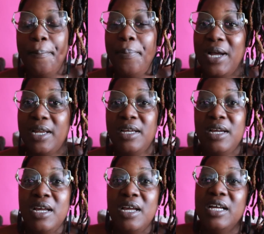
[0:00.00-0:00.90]
but
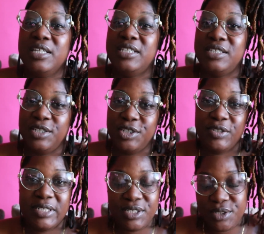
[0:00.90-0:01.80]
the
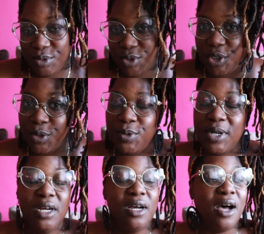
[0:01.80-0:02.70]
surgery is no
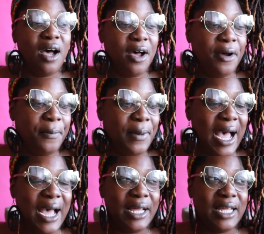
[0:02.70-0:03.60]
joke. Some
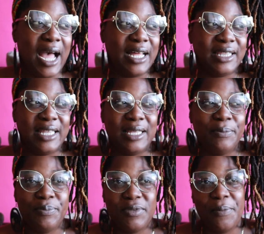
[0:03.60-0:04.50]

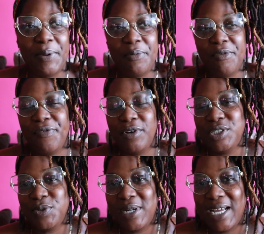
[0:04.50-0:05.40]
people refer
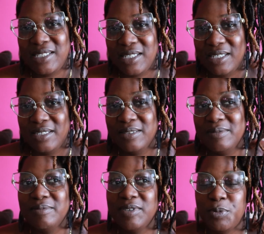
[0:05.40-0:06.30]
to it as a
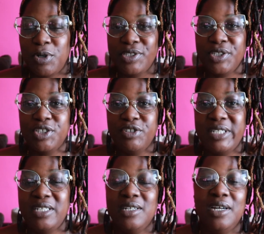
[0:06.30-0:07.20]
small
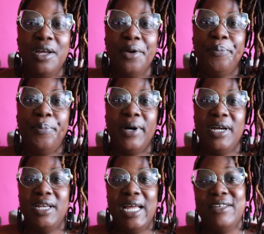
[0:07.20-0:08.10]
surgery.
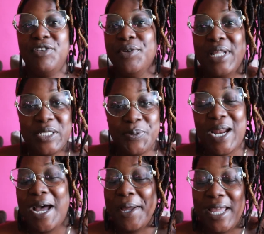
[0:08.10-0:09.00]
And so that's what
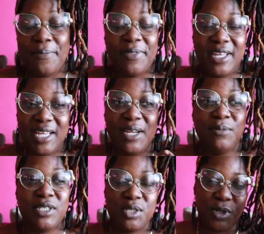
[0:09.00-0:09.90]
I kept thinking. It
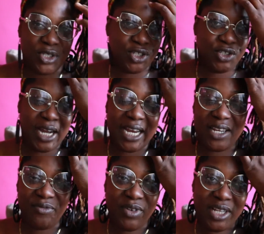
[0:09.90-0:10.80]
was a small surgery. I
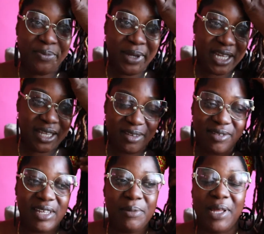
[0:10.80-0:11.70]
didn't really make it
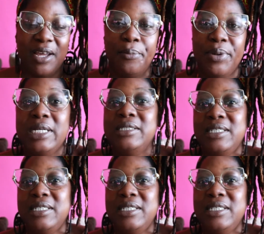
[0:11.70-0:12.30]
seem like a big